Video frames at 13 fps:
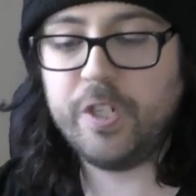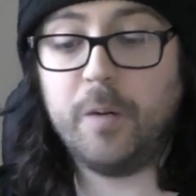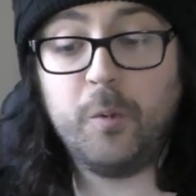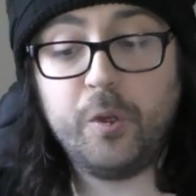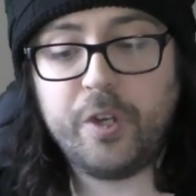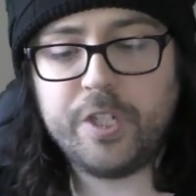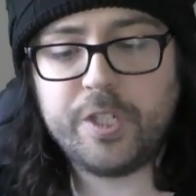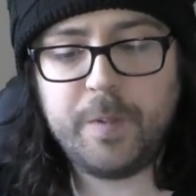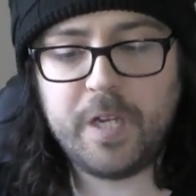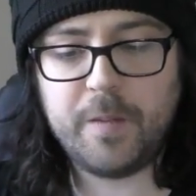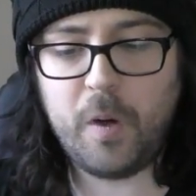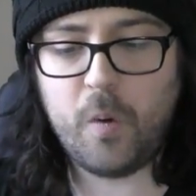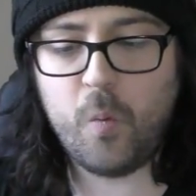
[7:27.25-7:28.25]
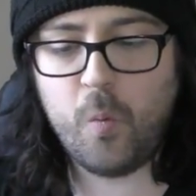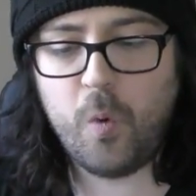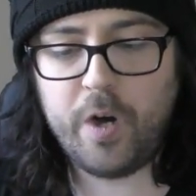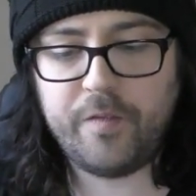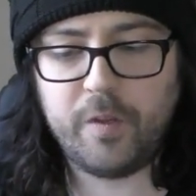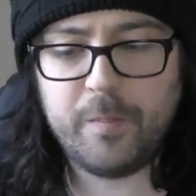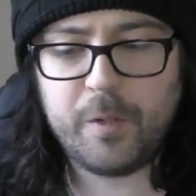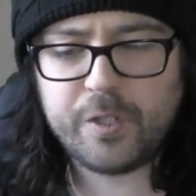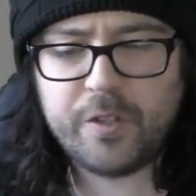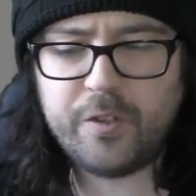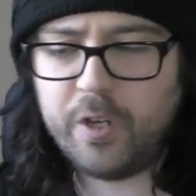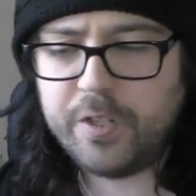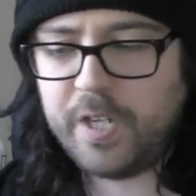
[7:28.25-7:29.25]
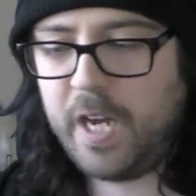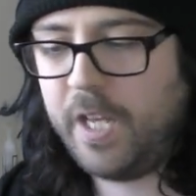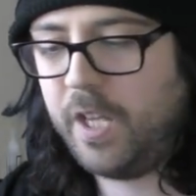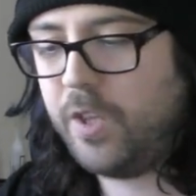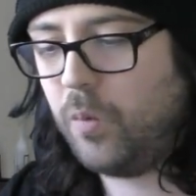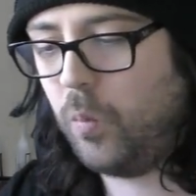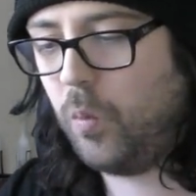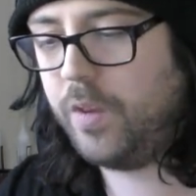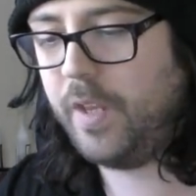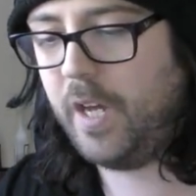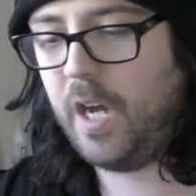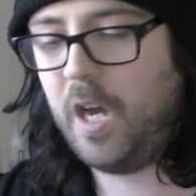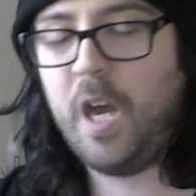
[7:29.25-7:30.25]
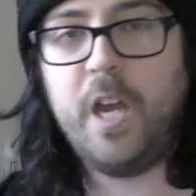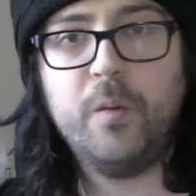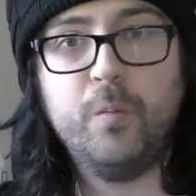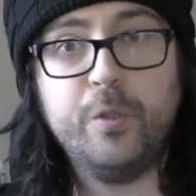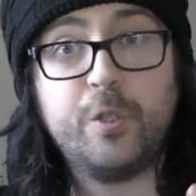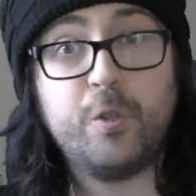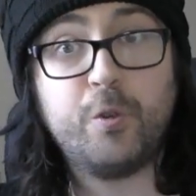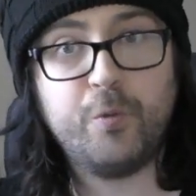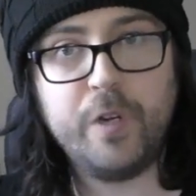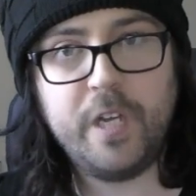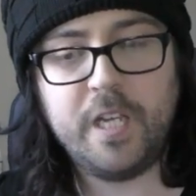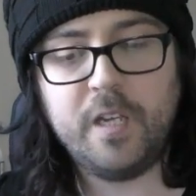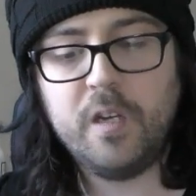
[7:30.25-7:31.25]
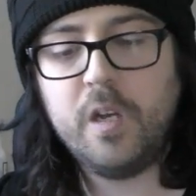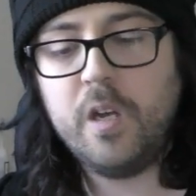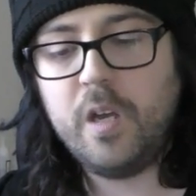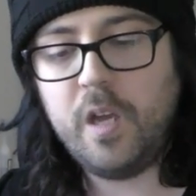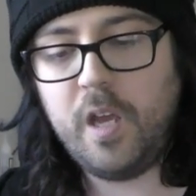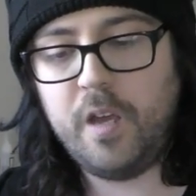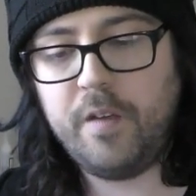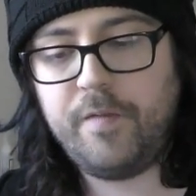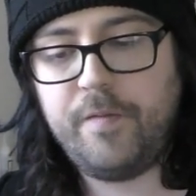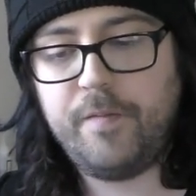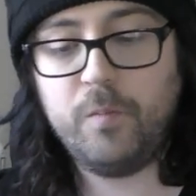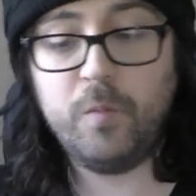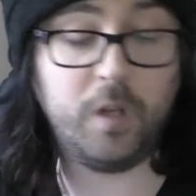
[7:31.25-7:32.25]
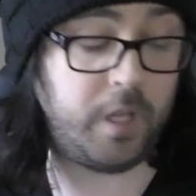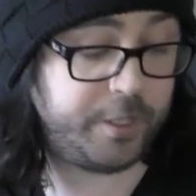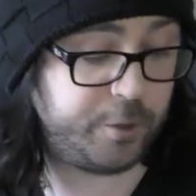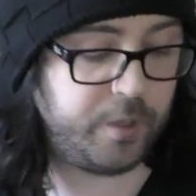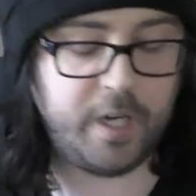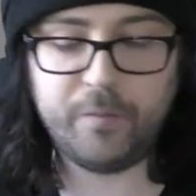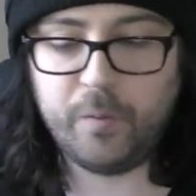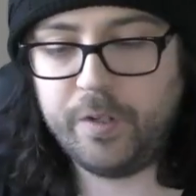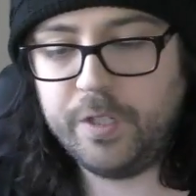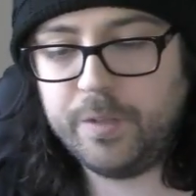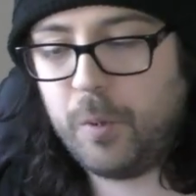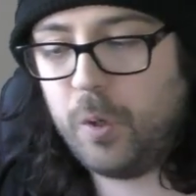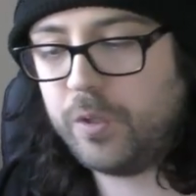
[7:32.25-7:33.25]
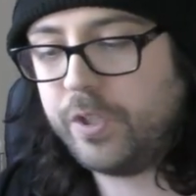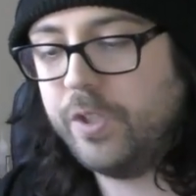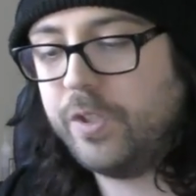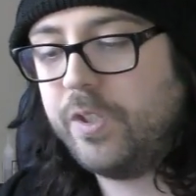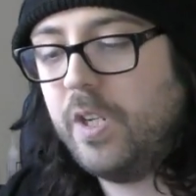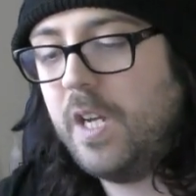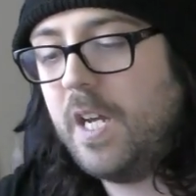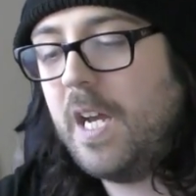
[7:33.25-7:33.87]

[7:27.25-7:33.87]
Now I'm only going to speak about one of them because I thought I'd highlight the one that I would create if, well, I do have one of these boxes.